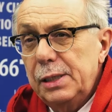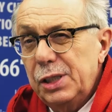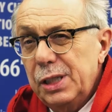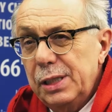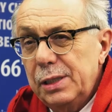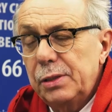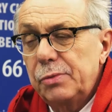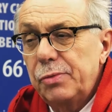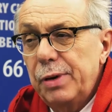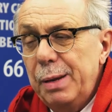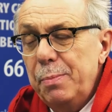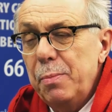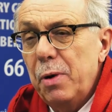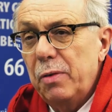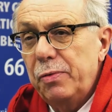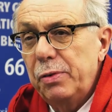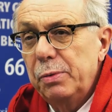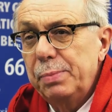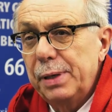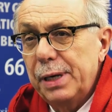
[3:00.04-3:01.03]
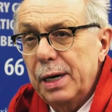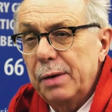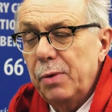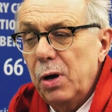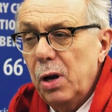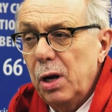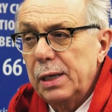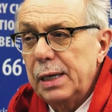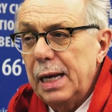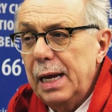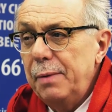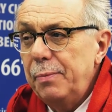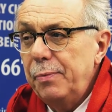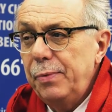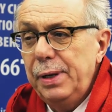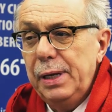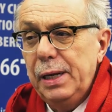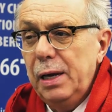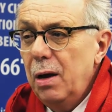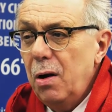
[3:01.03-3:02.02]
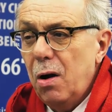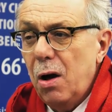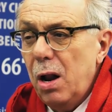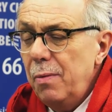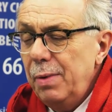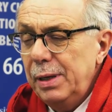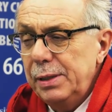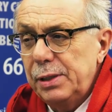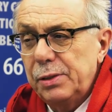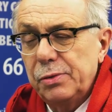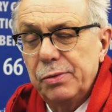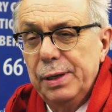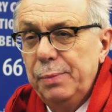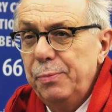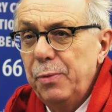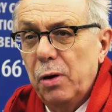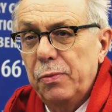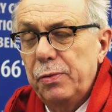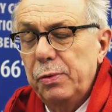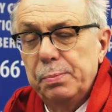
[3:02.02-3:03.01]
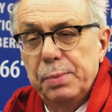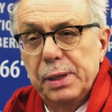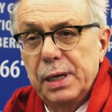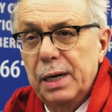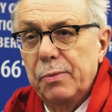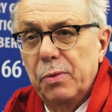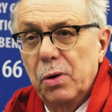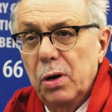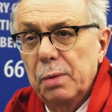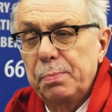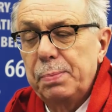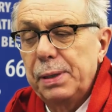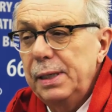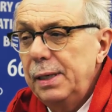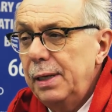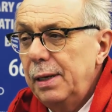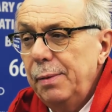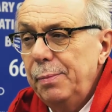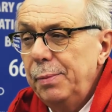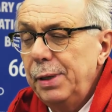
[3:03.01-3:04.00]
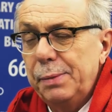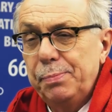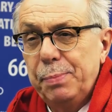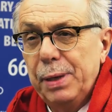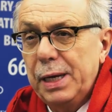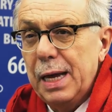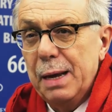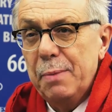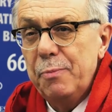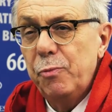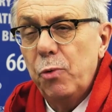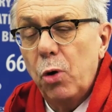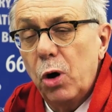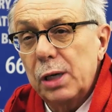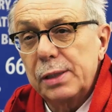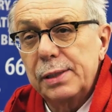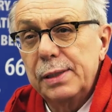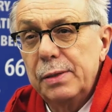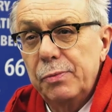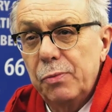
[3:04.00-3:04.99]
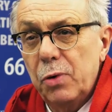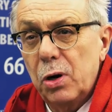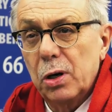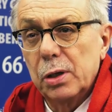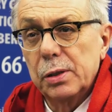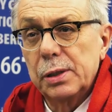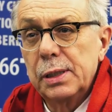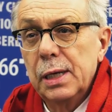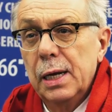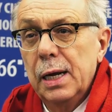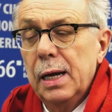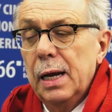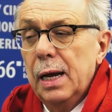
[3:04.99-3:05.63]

just dream of a better world. And we always dream of a better world, but it became worse and worse.